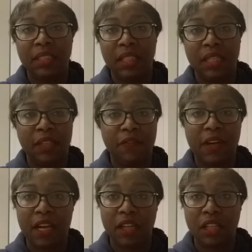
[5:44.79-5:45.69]
the
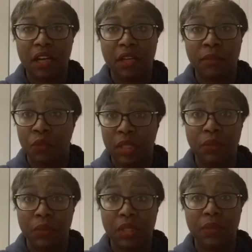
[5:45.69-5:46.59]
fire alarm when it
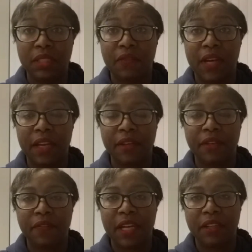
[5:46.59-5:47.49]
really was a
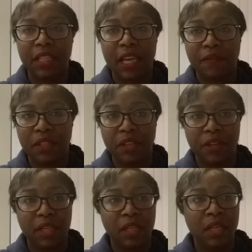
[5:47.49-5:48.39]
fire fire in the
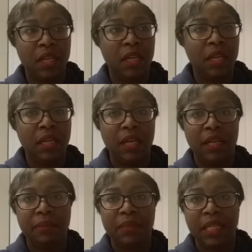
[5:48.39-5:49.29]
cafeteria
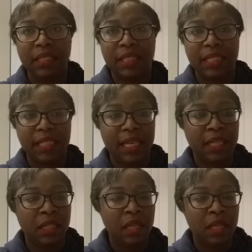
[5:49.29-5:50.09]
uh, things like that